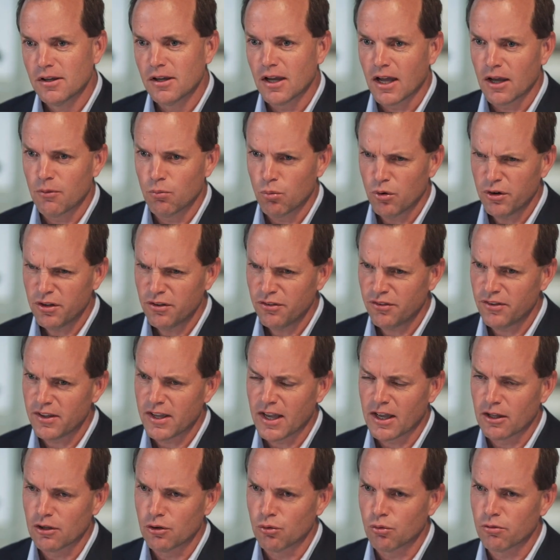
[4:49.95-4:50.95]
And what is the
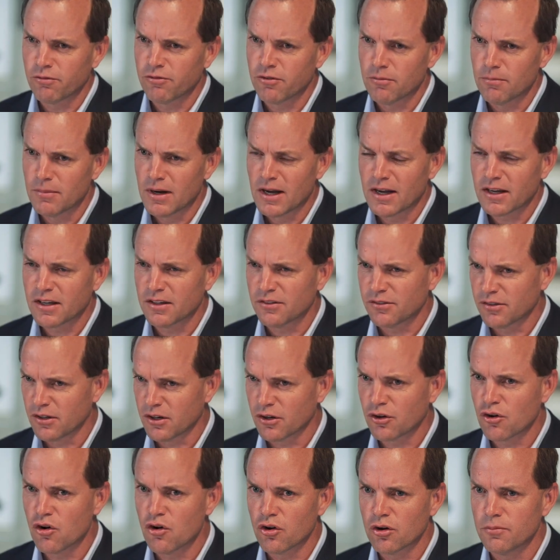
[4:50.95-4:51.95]
outlook for markets and
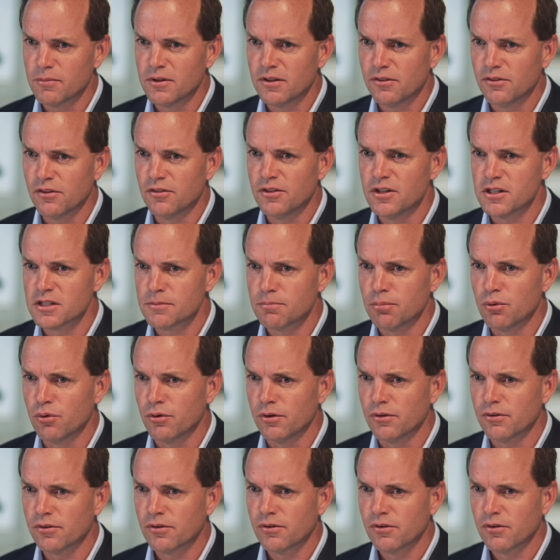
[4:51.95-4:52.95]
economies at this
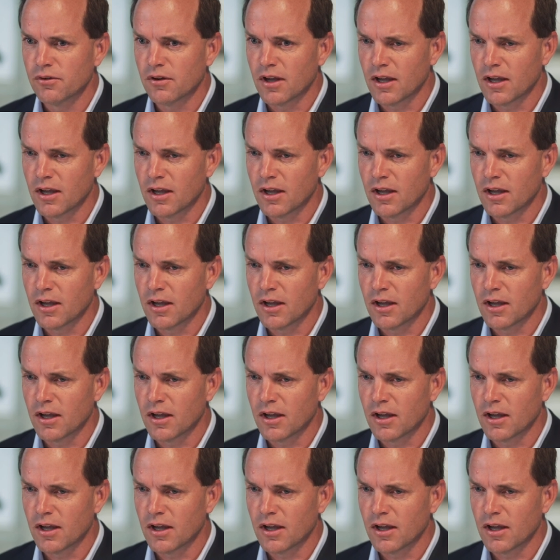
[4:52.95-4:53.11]
point?